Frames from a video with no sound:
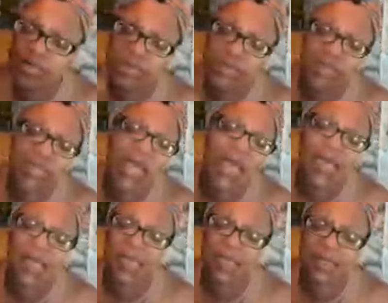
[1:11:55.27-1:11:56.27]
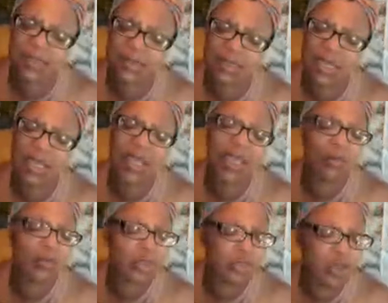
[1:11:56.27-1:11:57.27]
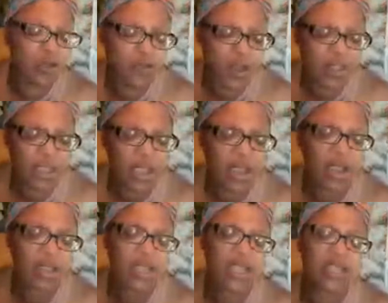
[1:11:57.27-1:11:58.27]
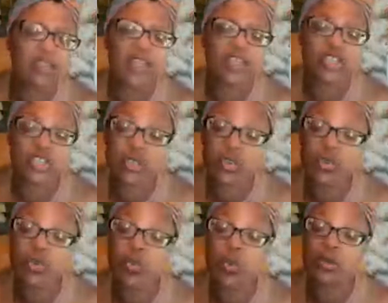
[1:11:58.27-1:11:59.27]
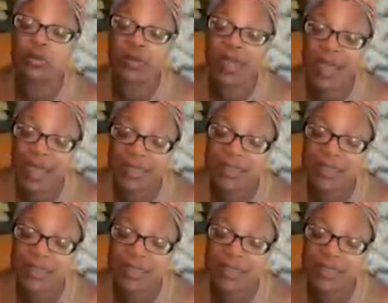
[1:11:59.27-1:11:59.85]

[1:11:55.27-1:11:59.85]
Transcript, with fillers: lies. And we know, Father God, that you will not